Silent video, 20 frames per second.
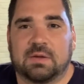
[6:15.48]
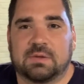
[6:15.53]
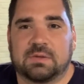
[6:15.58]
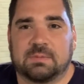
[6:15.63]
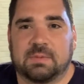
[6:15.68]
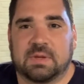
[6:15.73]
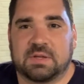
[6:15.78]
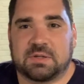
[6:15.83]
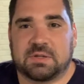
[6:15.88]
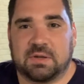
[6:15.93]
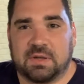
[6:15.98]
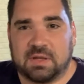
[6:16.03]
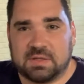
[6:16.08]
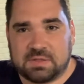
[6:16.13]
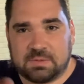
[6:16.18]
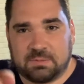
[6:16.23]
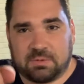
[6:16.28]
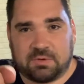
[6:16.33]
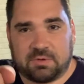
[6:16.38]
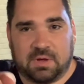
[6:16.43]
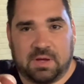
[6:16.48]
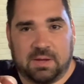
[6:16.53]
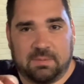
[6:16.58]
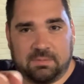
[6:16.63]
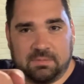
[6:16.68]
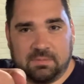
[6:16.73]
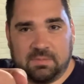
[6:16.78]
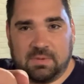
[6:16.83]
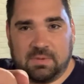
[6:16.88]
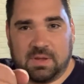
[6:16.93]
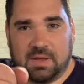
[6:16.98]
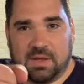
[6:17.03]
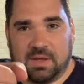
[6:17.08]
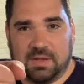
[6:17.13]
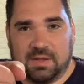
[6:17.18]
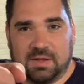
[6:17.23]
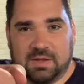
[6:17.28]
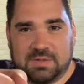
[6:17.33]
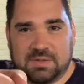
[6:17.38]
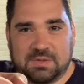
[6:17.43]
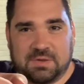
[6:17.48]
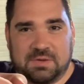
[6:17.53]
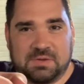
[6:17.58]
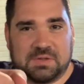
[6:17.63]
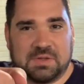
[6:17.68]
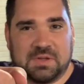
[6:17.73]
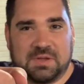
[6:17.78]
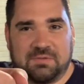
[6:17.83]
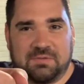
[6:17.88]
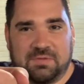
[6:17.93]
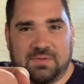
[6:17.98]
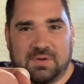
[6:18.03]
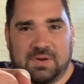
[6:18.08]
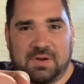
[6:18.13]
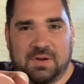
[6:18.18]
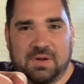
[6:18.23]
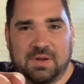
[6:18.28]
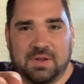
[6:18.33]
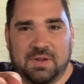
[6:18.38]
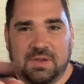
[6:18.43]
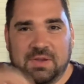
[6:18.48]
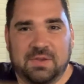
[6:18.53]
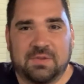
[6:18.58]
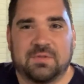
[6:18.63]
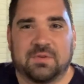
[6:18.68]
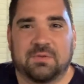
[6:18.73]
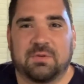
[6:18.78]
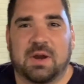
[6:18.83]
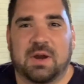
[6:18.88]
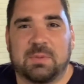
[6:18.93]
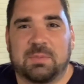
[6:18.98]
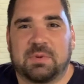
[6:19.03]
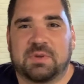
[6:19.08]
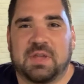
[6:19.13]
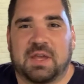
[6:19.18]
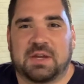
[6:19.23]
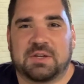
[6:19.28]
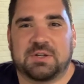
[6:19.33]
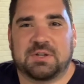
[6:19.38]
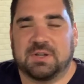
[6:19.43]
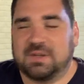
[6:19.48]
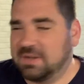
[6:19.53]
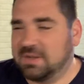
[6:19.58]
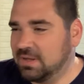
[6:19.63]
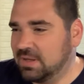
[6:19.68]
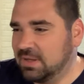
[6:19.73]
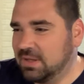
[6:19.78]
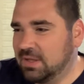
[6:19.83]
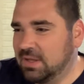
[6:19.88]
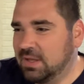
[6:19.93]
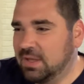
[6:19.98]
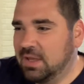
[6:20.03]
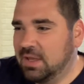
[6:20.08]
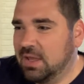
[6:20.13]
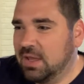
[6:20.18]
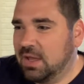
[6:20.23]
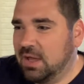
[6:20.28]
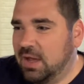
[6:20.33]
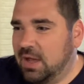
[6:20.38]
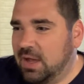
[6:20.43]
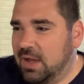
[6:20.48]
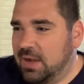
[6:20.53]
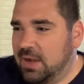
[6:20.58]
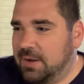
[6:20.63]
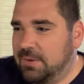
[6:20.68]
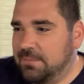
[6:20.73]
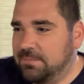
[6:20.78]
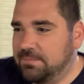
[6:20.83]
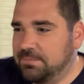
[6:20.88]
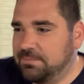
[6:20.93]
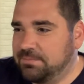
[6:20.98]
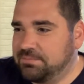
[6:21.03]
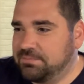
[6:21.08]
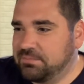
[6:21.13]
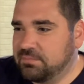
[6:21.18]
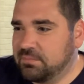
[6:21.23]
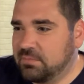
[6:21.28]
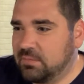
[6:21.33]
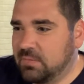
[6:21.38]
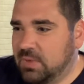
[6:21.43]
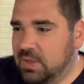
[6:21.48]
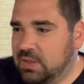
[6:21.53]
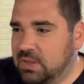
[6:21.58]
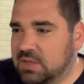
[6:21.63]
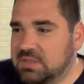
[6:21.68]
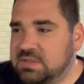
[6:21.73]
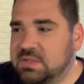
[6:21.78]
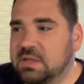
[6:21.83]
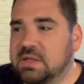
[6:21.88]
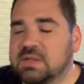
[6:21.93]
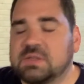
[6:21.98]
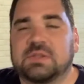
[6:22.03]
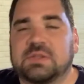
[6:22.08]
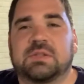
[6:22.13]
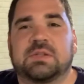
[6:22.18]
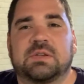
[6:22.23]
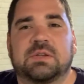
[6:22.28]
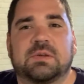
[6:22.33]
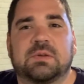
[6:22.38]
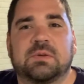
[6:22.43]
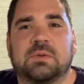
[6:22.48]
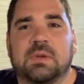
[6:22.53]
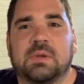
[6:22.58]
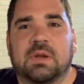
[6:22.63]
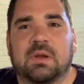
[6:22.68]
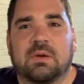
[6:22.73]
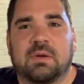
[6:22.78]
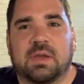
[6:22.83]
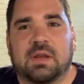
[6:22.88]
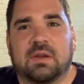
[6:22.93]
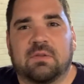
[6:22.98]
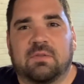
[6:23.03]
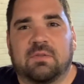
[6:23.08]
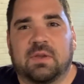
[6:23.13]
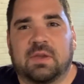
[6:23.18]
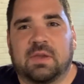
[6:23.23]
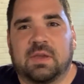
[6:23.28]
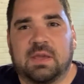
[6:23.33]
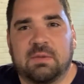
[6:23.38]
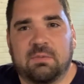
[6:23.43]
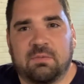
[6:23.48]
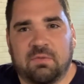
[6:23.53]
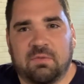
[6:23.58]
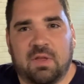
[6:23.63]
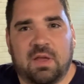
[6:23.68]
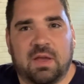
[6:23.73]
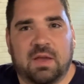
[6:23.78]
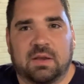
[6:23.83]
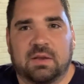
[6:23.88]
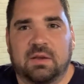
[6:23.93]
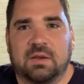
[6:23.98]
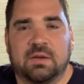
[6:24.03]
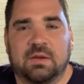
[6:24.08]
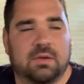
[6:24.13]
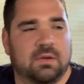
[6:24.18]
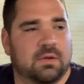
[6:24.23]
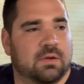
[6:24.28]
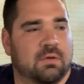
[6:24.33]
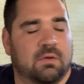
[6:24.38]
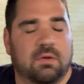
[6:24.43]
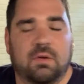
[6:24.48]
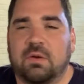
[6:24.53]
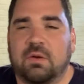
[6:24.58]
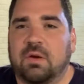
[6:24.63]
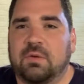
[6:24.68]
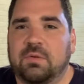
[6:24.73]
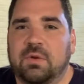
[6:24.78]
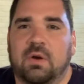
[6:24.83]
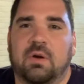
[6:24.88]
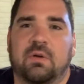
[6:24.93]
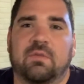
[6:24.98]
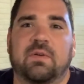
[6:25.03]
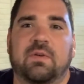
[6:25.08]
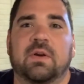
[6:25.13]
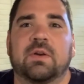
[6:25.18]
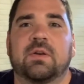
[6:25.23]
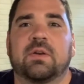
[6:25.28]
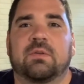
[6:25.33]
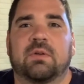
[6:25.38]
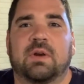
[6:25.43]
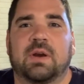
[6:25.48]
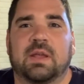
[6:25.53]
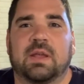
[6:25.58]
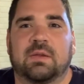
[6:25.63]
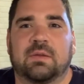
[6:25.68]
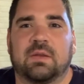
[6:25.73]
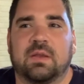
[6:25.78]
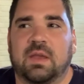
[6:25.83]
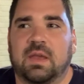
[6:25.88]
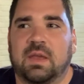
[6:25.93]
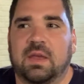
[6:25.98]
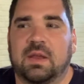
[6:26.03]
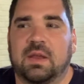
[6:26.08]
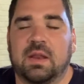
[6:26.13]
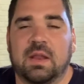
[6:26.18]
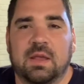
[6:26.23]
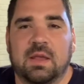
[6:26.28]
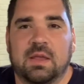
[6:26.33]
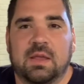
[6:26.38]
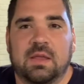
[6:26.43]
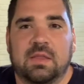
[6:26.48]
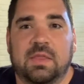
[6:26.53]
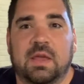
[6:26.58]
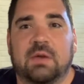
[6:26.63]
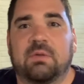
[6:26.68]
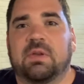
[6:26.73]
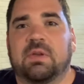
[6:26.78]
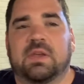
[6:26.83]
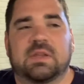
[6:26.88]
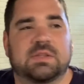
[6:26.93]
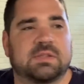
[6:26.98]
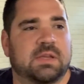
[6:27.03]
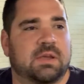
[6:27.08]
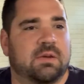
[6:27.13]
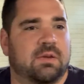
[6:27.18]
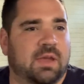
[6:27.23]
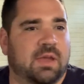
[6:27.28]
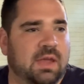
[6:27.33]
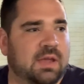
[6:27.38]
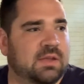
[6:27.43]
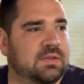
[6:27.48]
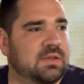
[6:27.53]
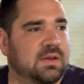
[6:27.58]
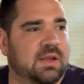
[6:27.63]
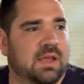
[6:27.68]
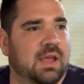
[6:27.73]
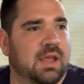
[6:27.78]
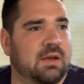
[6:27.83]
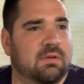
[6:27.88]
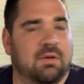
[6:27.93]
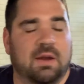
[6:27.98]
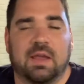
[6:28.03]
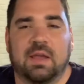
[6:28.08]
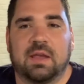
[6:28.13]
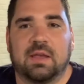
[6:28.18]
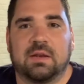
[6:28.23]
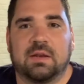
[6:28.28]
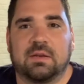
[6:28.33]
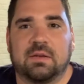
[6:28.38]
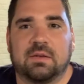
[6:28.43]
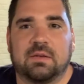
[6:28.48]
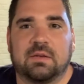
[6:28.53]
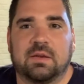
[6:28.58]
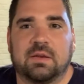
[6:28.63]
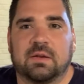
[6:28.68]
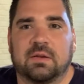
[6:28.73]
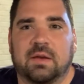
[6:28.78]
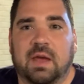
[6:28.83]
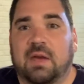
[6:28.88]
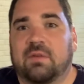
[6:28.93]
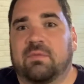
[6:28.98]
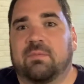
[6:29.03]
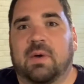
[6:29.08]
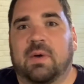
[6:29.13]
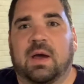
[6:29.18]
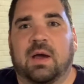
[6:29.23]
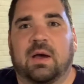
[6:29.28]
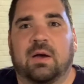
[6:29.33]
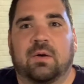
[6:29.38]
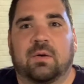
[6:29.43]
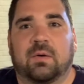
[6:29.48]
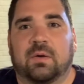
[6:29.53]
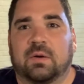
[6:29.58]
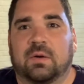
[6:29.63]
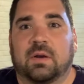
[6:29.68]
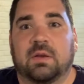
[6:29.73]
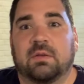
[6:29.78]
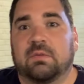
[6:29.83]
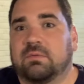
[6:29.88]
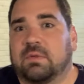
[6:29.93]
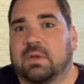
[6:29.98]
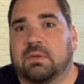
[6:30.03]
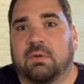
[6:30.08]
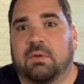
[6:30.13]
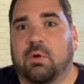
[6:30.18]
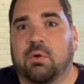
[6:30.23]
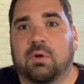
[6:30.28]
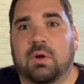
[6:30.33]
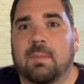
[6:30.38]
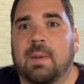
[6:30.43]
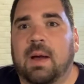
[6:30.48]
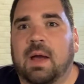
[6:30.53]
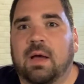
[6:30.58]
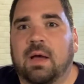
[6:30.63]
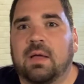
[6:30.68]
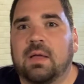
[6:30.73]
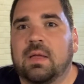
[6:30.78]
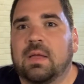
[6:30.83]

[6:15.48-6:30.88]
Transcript: make sure you get some cream. It's always good for running protection. The next thing is to keep a vlog. Know how far you're running, and that way you can say, okay, today I ran half mile or even maybe a quarter mile,